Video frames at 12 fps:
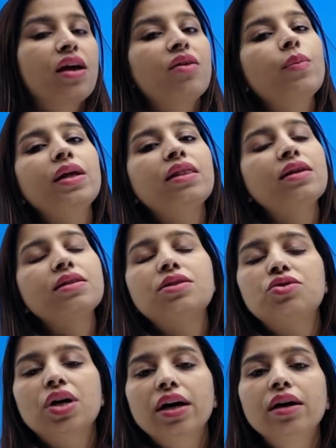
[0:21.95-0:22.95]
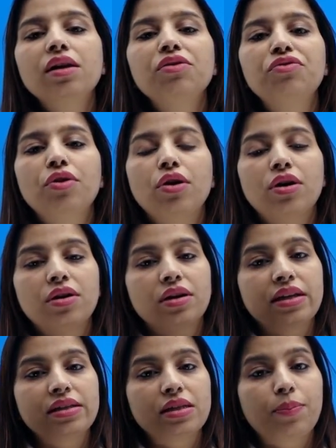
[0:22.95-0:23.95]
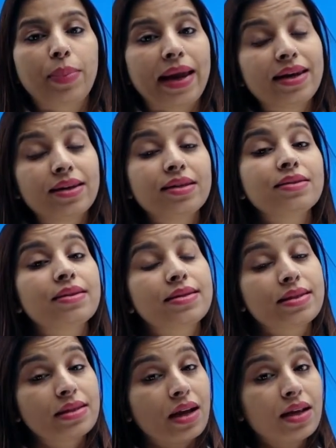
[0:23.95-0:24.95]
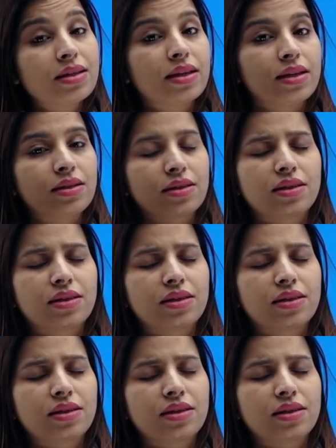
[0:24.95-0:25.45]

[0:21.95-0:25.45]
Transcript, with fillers: When the struggle for independence started,